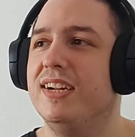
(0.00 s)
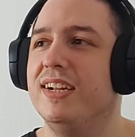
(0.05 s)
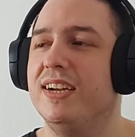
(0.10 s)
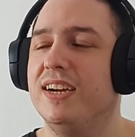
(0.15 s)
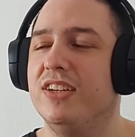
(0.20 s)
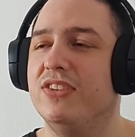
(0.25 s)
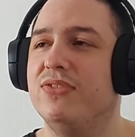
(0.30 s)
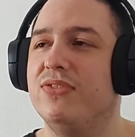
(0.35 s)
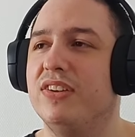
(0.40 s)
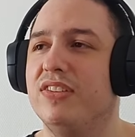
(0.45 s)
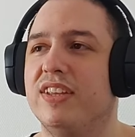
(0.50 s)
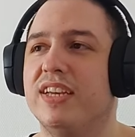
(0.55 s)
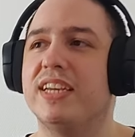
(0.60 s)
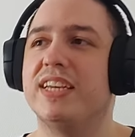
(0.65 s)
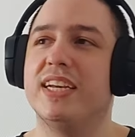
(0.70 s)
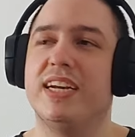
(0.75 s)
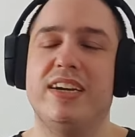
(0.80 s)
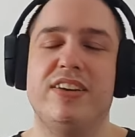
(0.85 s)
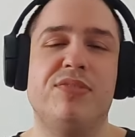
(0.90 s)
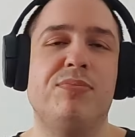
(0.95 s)
as far as like
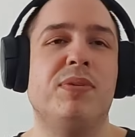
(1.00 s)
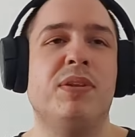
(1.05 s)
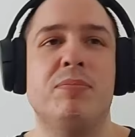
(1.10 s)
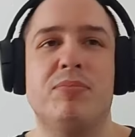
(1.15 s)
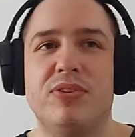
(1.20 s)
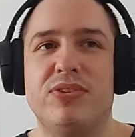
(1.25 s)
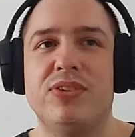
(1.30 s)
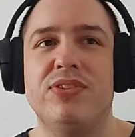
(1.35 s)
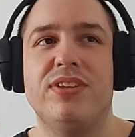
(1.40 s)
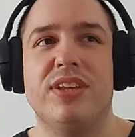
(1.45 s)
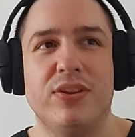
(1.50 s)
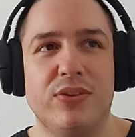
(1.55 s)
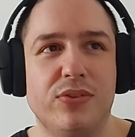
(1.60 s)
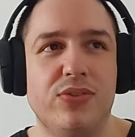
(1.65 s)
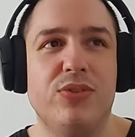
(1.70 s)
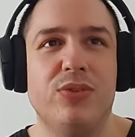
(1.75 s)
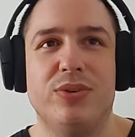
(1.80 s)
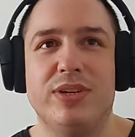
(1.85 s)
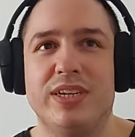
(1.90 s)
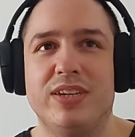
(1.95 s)
it's been presented in the
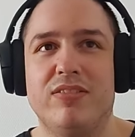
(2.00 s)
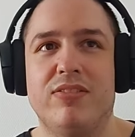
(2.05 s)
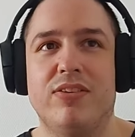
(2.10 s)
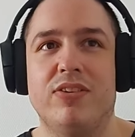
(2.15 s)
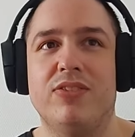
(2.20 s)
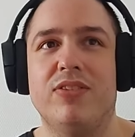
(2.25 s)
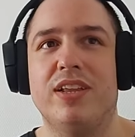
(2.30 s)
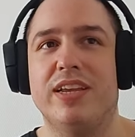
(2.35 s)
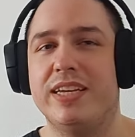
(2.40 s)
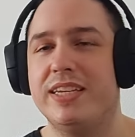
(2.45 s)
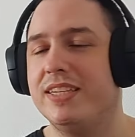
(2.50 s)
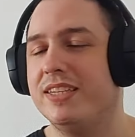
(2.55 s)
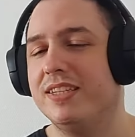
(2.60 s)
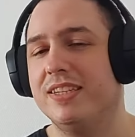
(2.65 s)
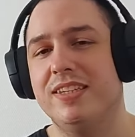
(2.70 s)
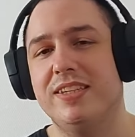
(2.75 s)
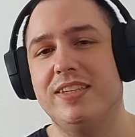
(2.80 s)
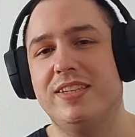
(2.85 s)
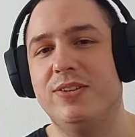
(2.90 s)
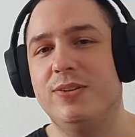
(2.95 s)
story, it's just like,
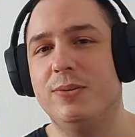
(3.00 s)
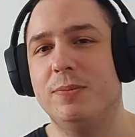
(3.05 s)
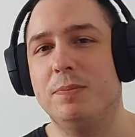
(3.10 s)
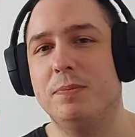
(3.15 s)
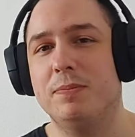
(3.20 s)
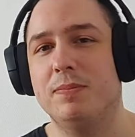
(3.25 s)
you know,